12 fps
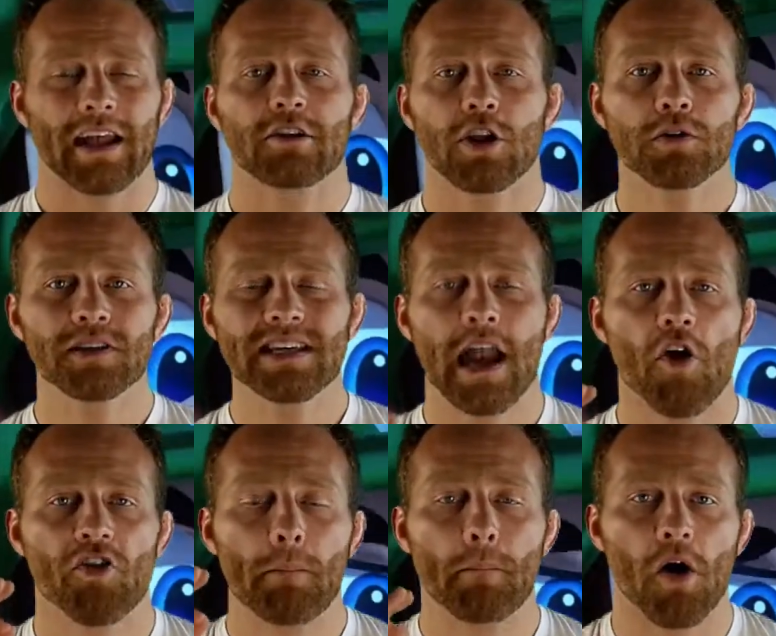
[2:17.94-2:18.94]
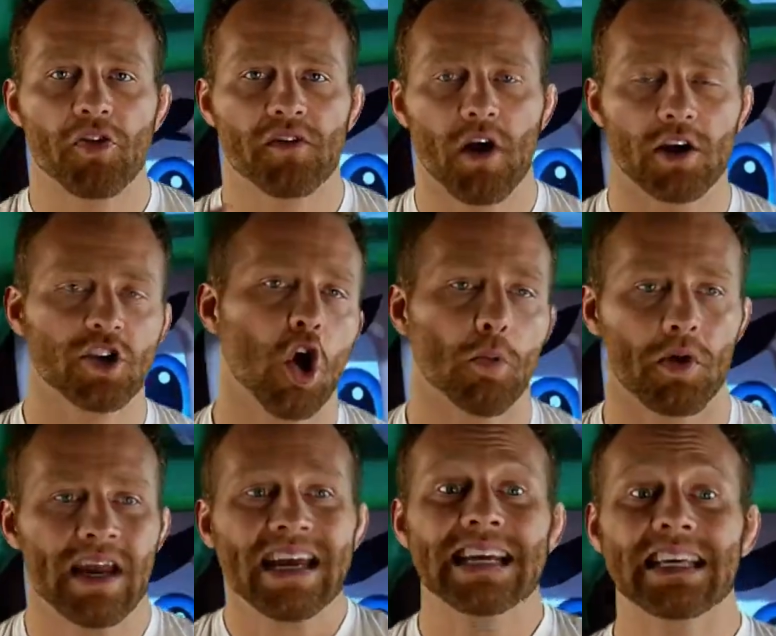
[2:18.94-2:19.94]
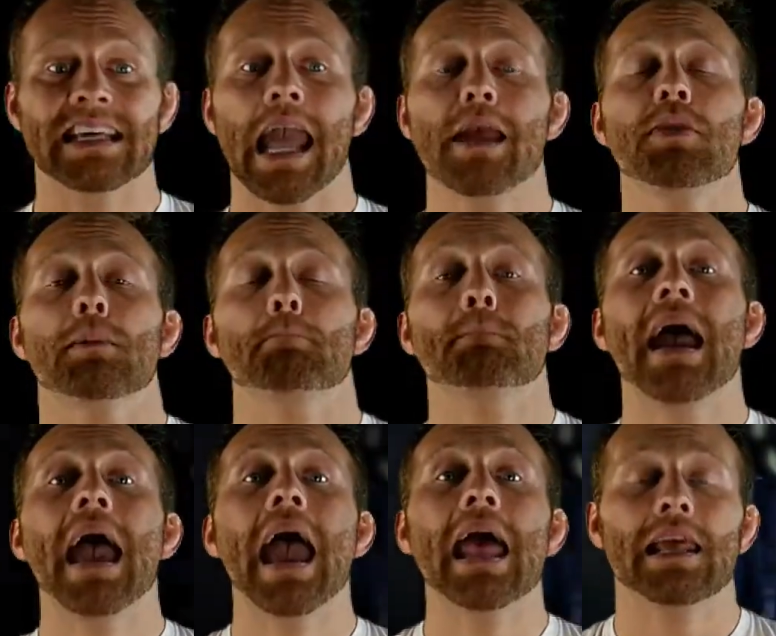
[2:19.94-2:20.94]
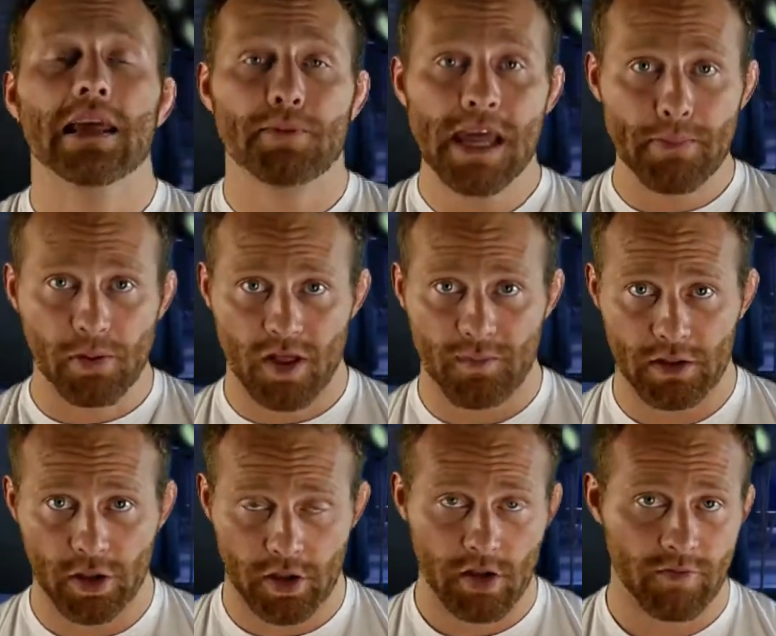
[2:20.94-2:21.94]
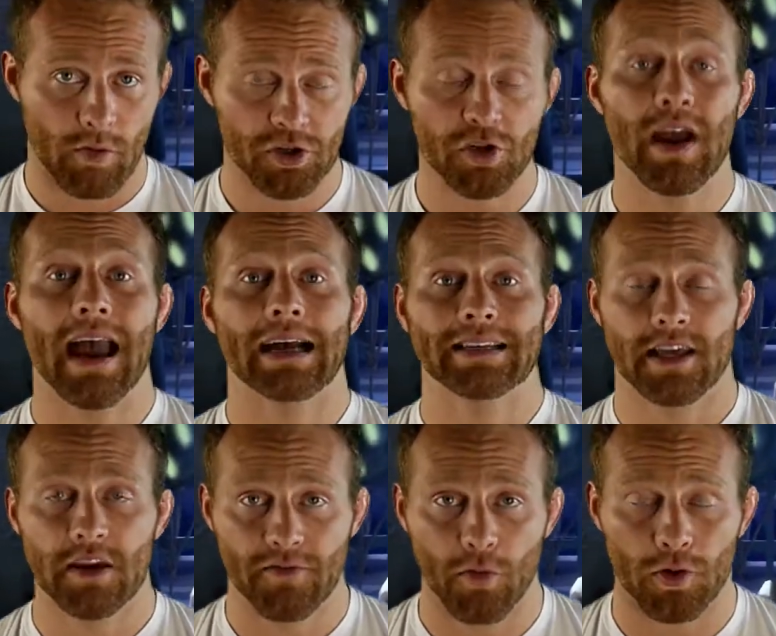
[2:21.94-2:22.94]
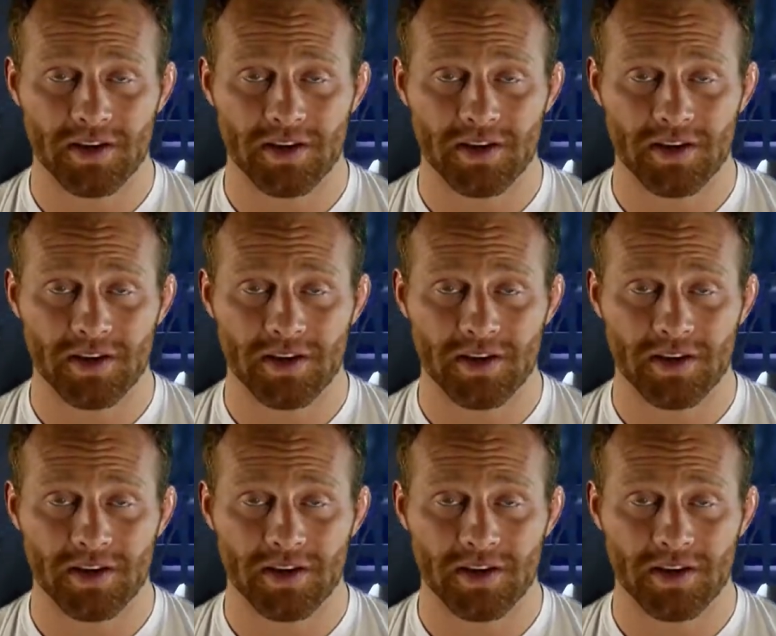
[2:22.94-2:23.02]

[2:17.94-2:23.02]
closing out the month of October is a game that many people have been looking forward to, asking for